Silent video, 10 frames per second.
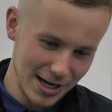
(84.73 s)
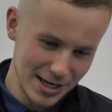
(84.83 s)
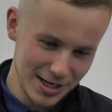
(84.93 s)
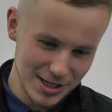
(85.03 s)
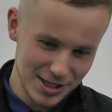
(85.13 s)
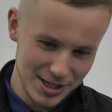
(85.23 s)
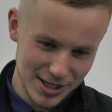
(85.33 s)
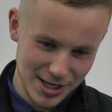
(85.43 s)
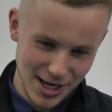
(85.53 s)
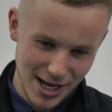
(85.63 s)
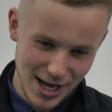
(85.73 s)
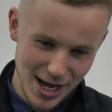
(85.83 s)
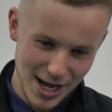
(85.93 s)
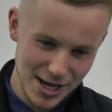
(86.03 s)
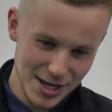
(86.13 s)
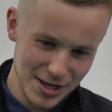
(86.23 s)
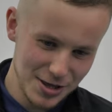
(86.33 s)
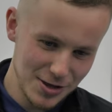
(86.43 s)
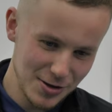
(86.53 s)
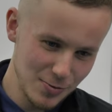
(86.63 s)

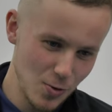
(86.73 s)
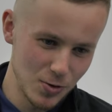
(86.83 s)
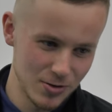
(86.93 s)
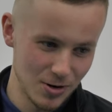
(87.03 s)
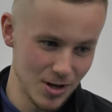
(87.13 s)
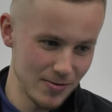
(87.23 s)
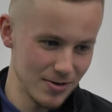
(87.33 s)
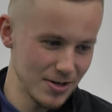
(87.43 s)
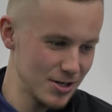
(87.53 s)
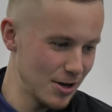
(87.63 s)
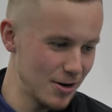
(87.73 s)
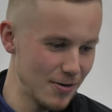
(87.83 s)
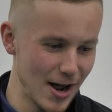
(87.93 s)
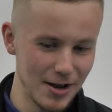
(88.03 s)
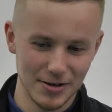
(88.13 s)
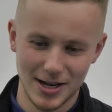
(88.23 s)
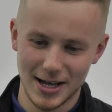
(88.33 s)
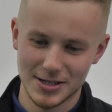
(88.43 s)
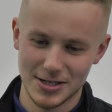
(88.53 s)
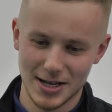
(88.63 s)
the water over and you're just going around
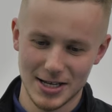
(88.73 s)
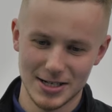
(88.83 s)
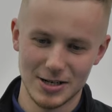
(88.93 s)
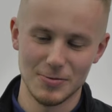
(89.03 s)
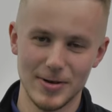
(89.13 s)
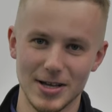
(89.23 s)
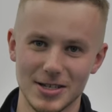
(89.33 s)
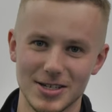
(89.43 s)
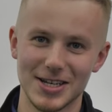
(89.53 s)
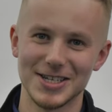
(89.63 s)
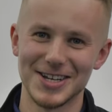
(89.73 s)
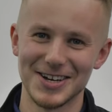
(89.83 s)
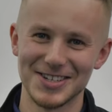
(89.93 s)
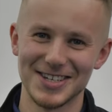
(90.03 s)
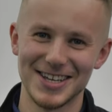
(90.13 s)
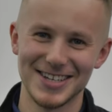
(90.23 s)
collecting the last little bits, and it's nice and